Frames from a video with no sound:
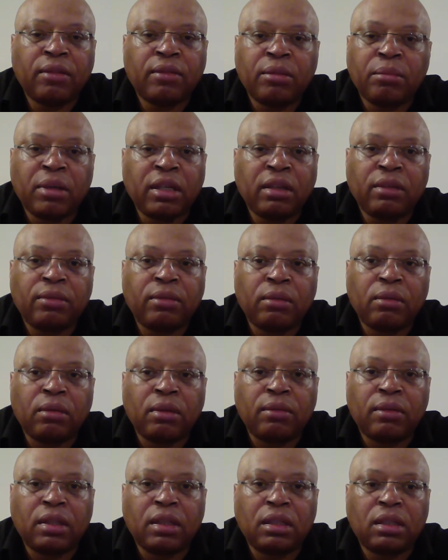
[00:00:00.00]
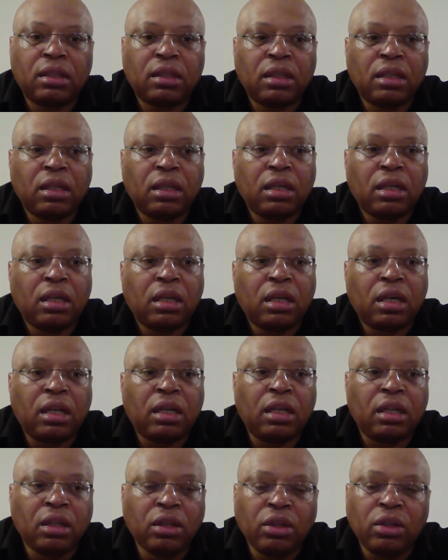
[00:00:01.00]
the money for all of this, and
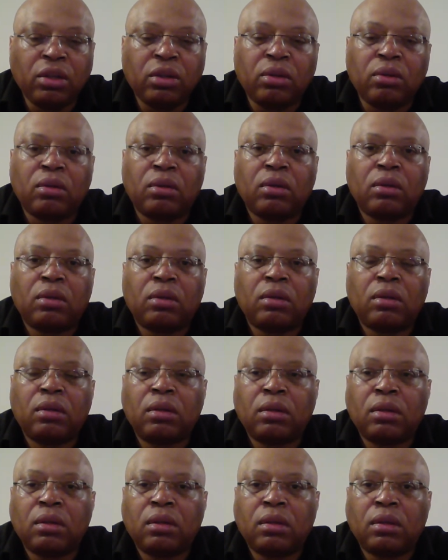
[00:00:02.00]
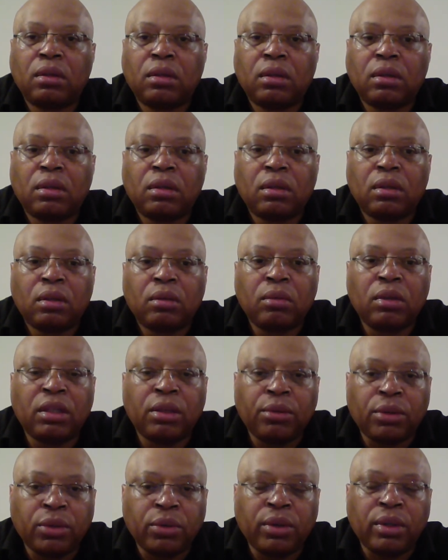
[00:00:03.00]
they knew what they
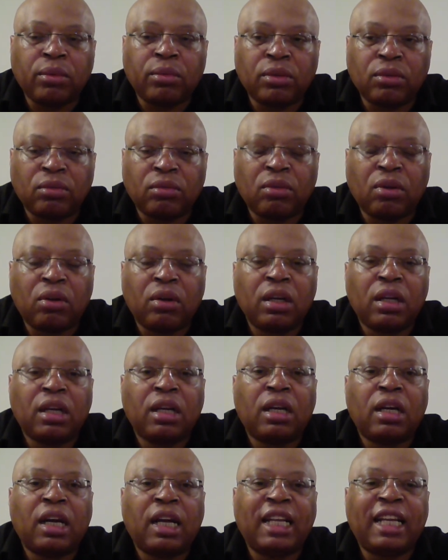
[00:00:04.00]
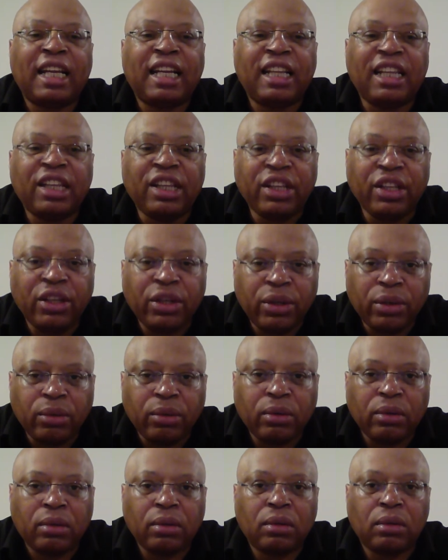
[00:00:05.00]
were doing was wrong, and they knew